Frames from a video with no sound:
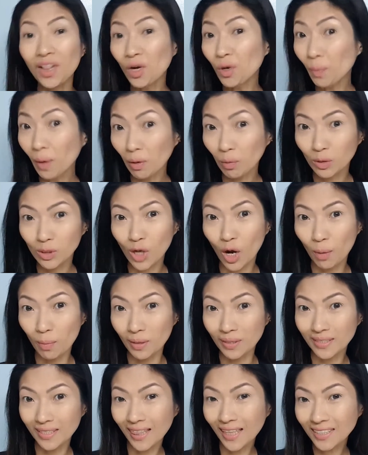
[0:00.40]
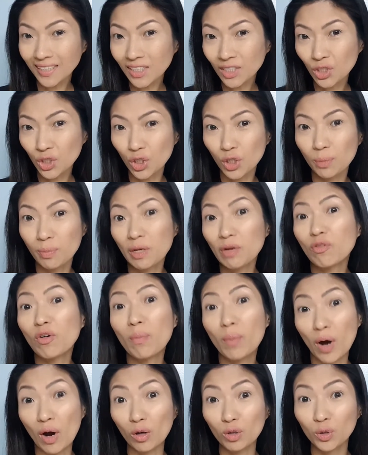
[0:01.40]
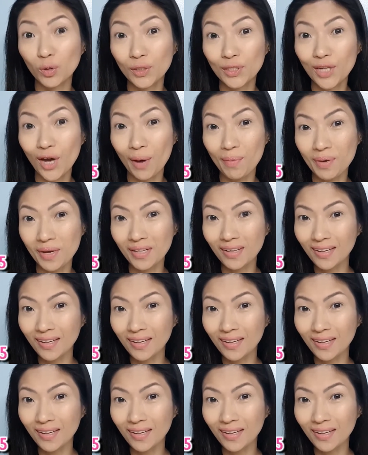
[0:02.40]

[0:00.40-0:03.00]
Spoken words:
my wasabis, this is Jirbie from Couchwasabi.